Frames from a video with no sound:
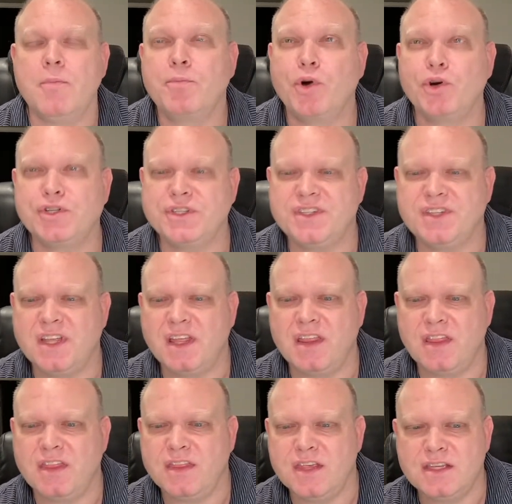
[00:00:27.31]

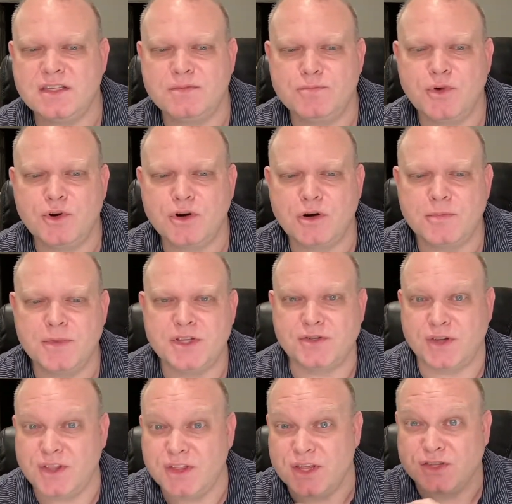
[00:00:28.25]
purchasing this murder
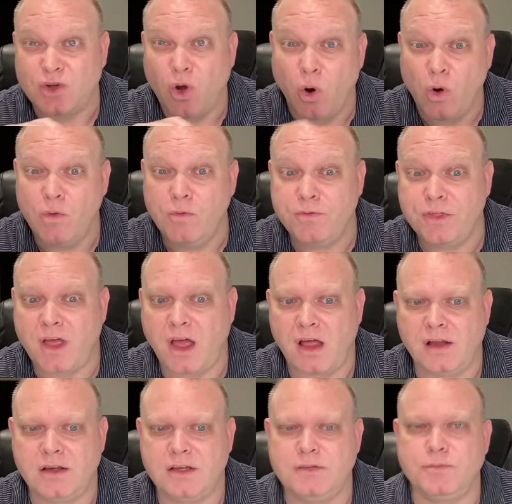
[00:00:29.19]
mystery, this Home for the
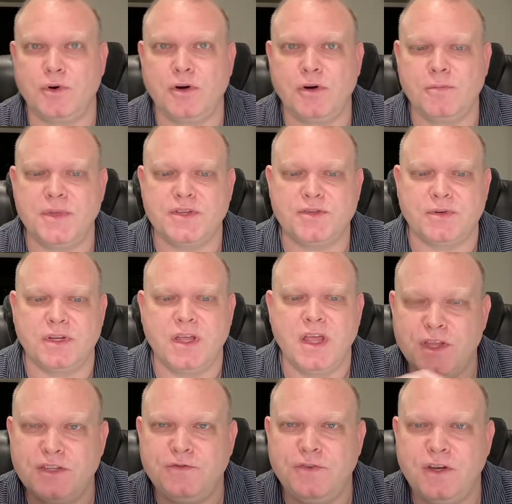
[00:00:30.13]
Holidays murder mystery,
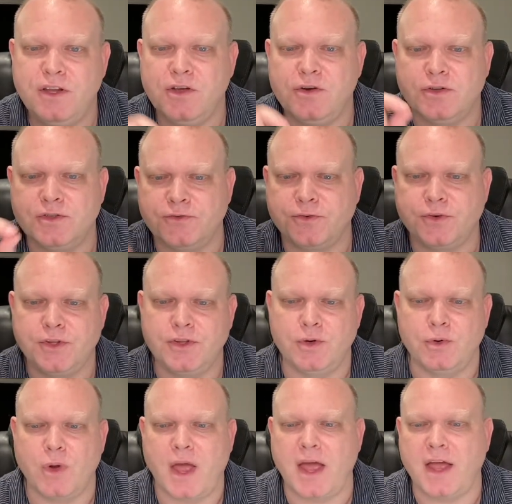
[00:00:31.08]
this video is for
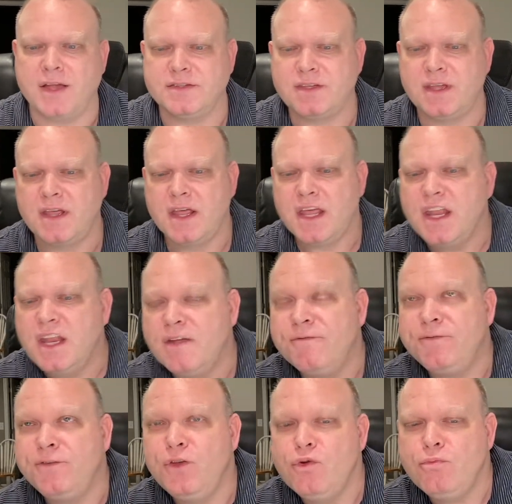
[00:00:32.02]
you. As in a
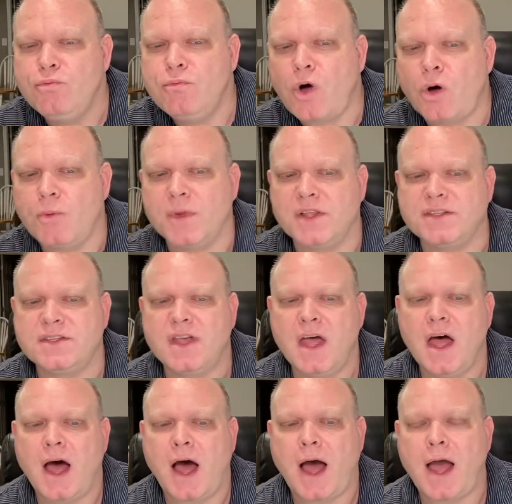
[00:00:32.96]
few moments,
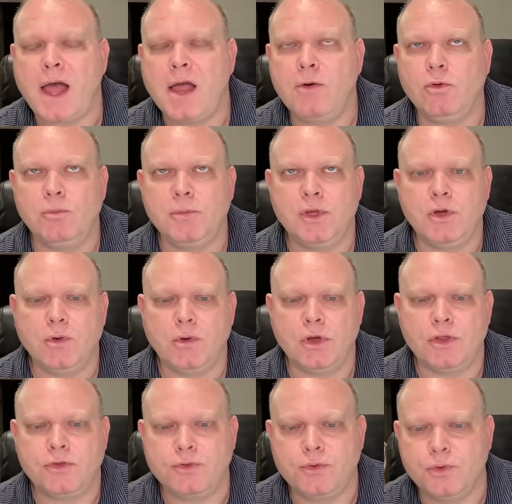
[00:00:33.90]
I will be
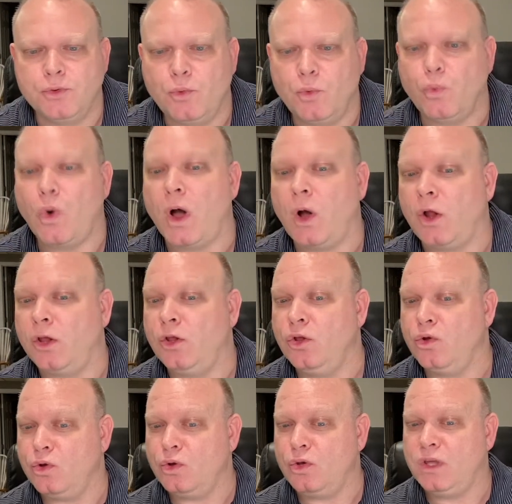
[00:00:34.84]
going through what
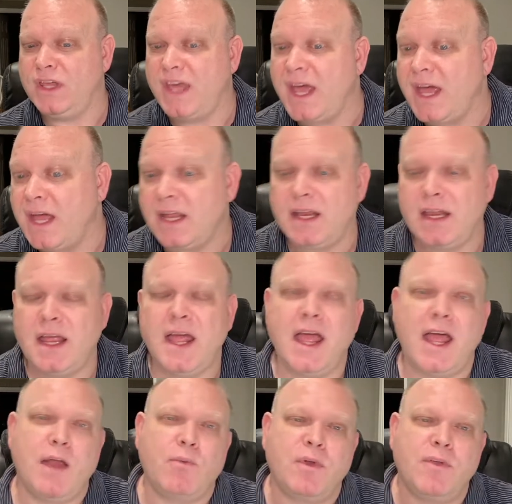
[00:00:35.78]
you get
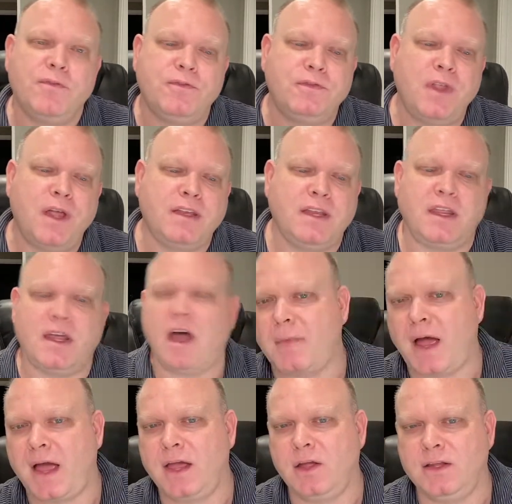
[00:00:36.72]
and reflecting
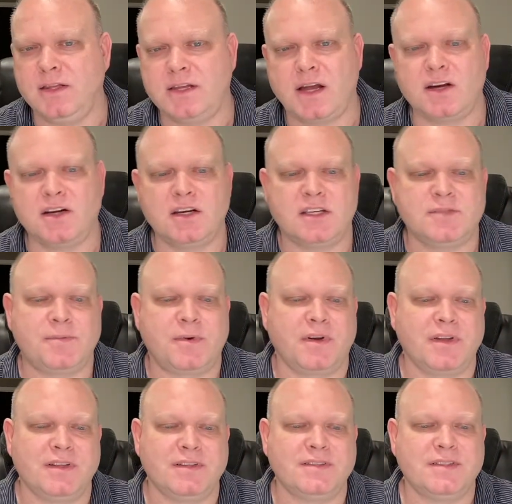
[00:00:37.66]
my entire
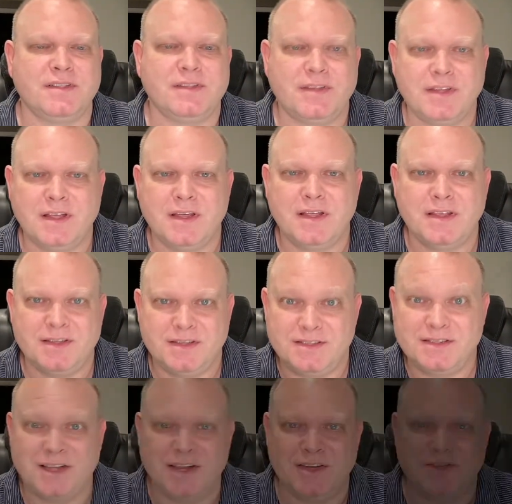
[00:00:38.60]
experience. Stay